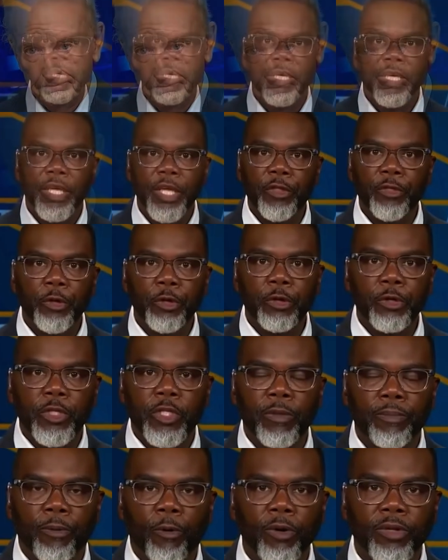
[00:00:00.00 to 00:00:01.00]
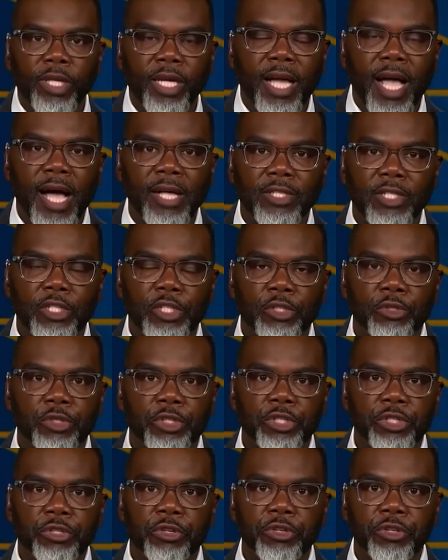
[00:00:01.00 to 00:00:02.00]
Either you support the
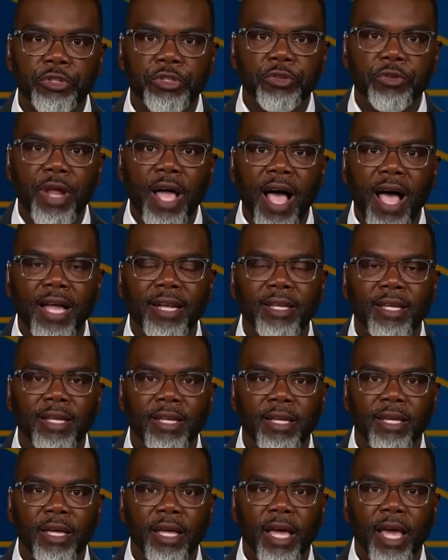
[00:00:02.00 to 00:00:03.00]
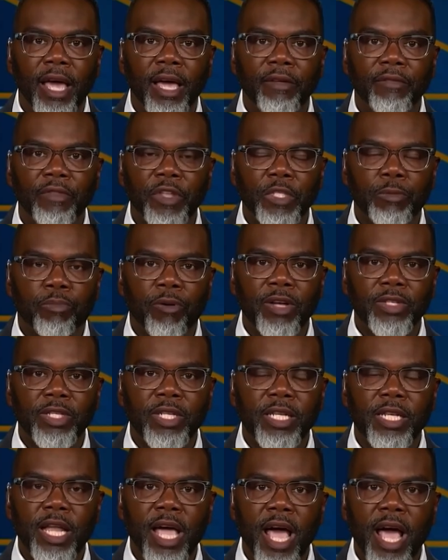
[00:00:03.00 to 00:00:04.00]
Constitution or you do not. And this
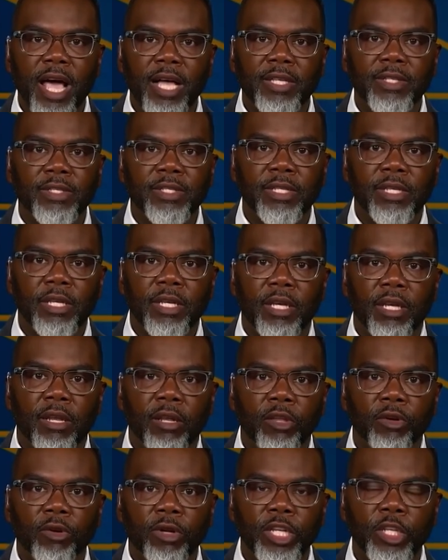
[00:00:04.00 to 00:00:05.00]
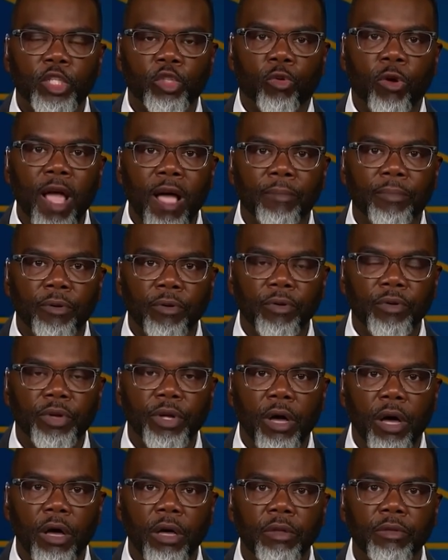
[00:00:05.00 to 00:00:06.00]
president has literally trampled
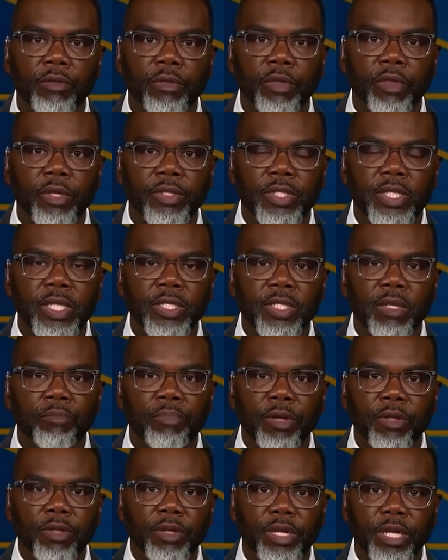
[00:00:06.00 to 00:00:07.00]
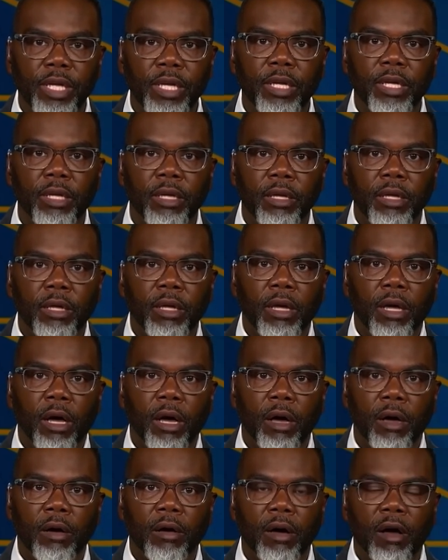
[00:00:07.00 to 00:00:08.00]
on the sensibility
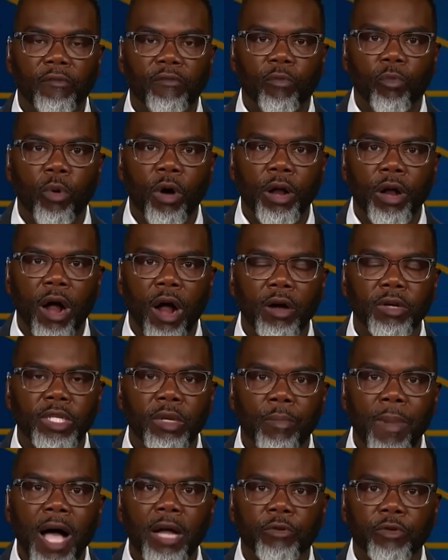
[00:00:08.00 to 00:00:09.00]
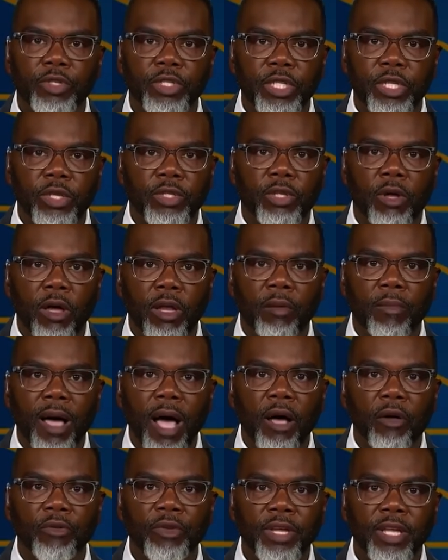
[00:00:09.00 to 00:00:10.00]
of what our democracy is all
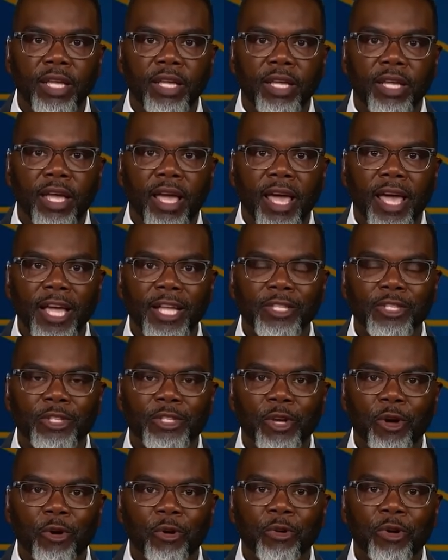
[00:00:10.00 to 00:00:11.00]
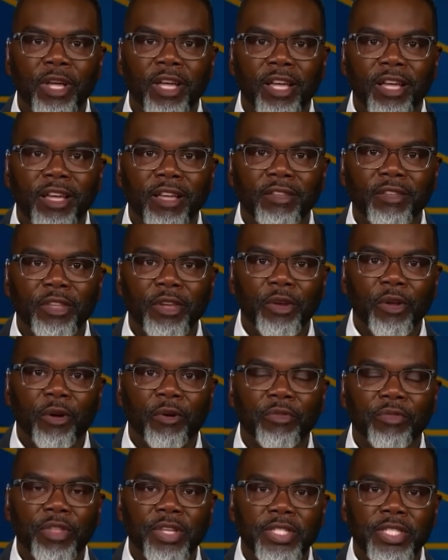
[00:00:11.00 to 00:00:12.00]
about. And so, you know,
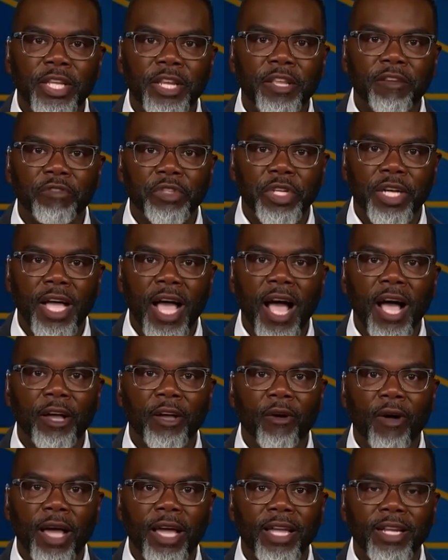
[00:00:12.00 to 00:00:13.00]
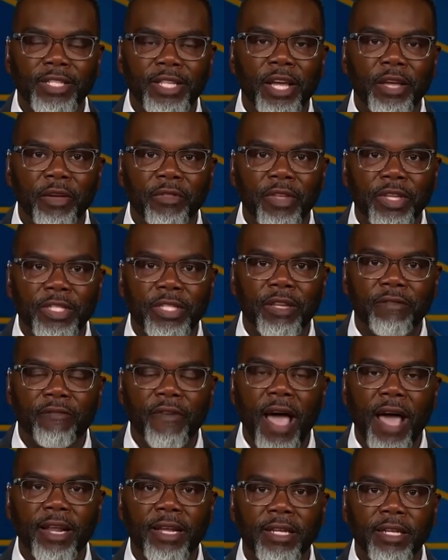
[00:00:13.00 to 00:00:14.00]
the city of Chicago, I can tell you this
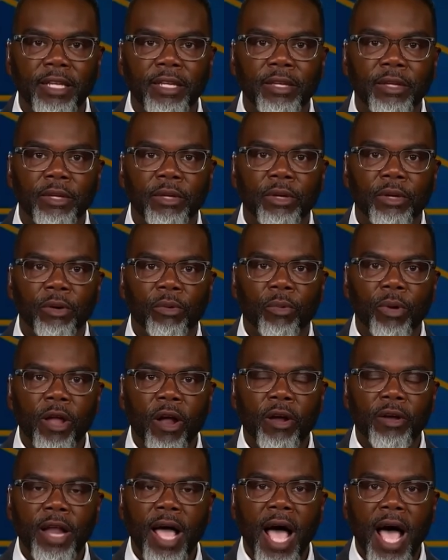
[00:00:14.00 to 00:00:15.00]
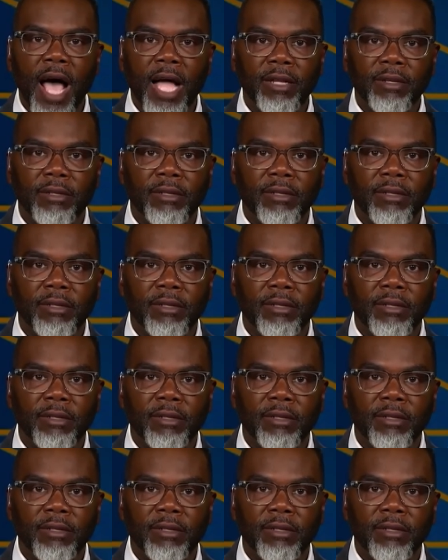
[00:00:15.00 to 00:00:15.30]
emphatically, we are not